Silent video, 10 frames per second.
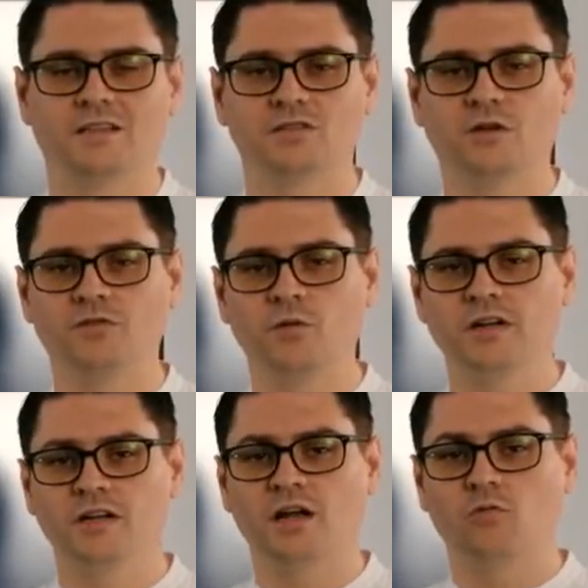So if you
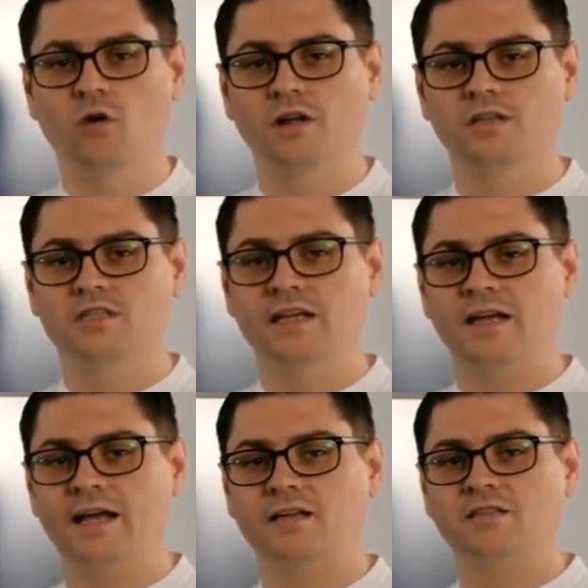want to wirelessly
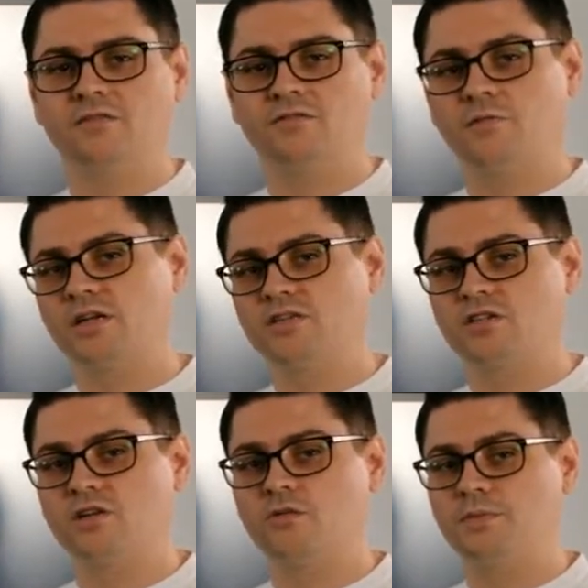connect from an
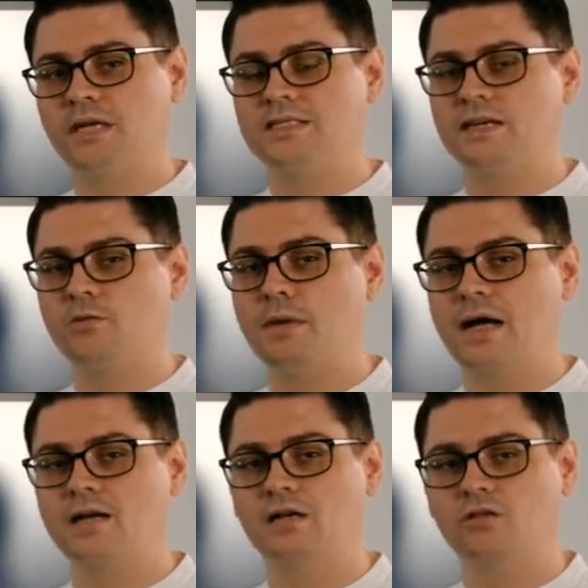external PC or
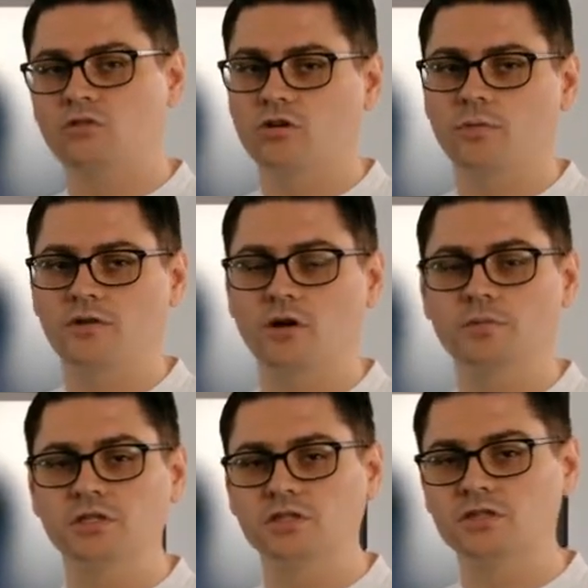Mac, there are a couple of
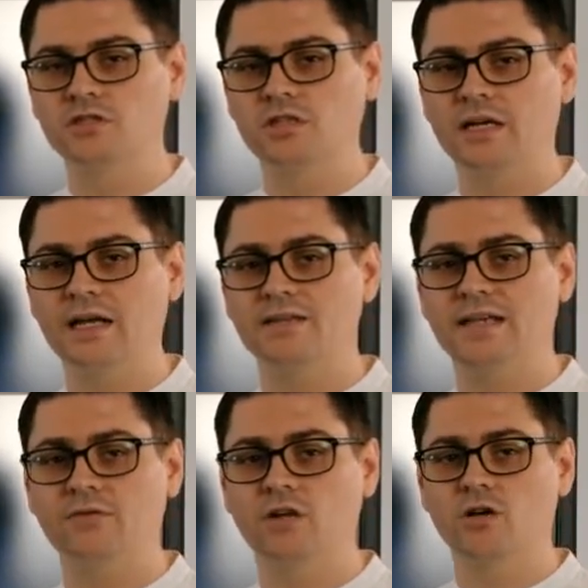options. You can
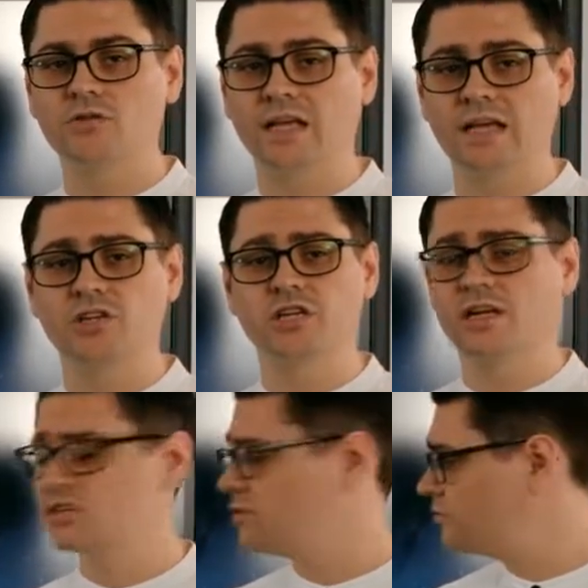download the
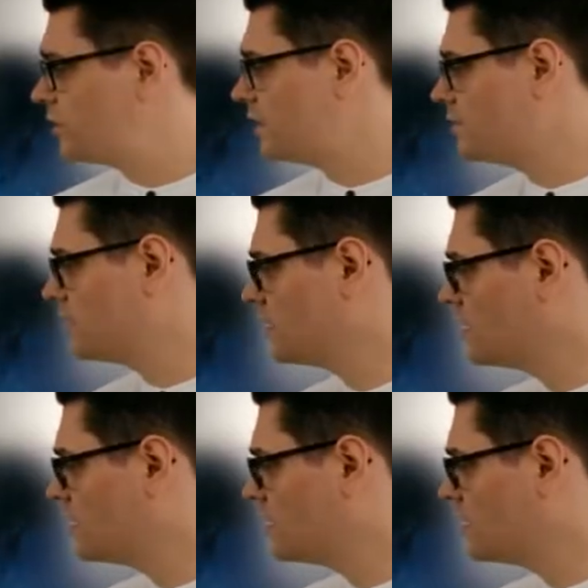eShare software.